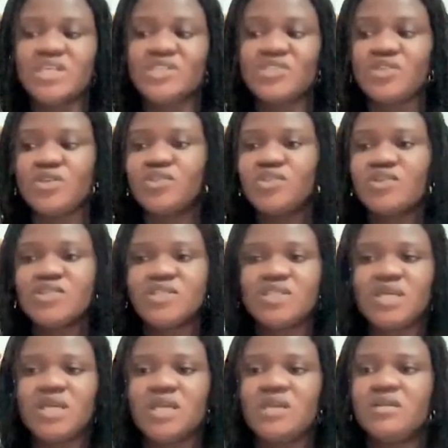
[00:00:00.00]
He's not
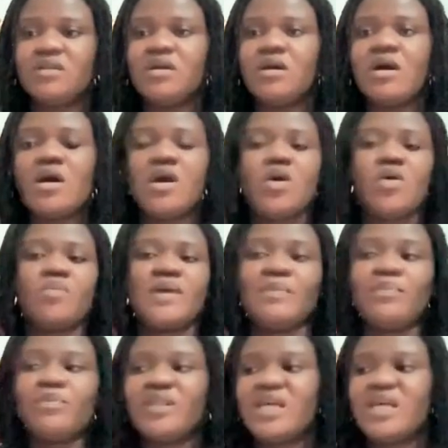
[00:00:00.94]
just saying,
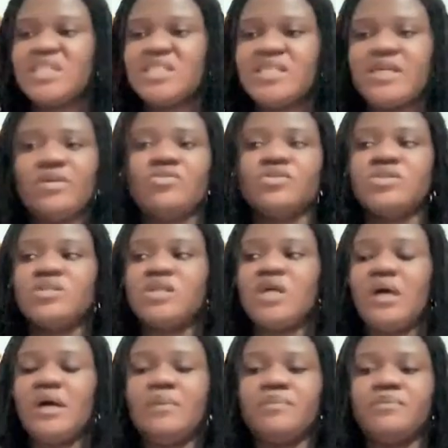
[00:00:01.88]
my brother sells
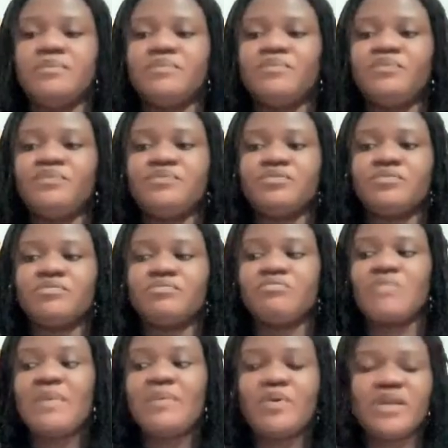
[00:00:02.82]

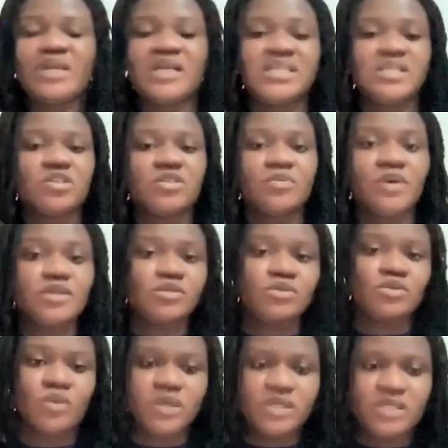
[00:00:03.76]

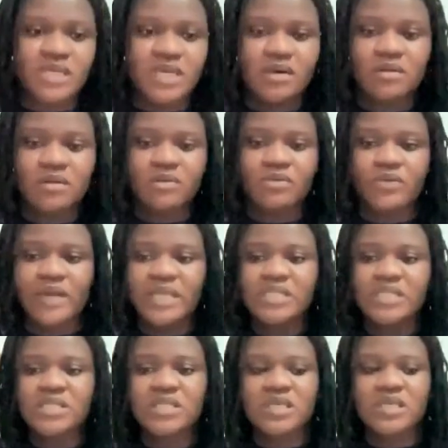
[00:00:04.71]
bottled water,
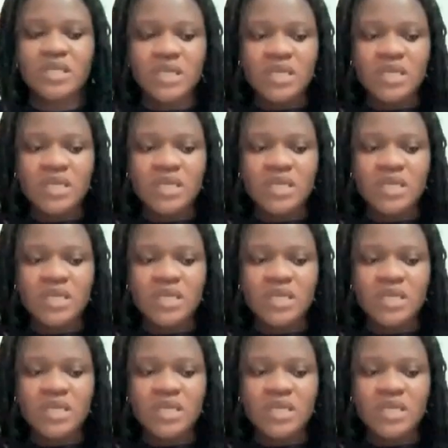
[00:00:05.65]
right?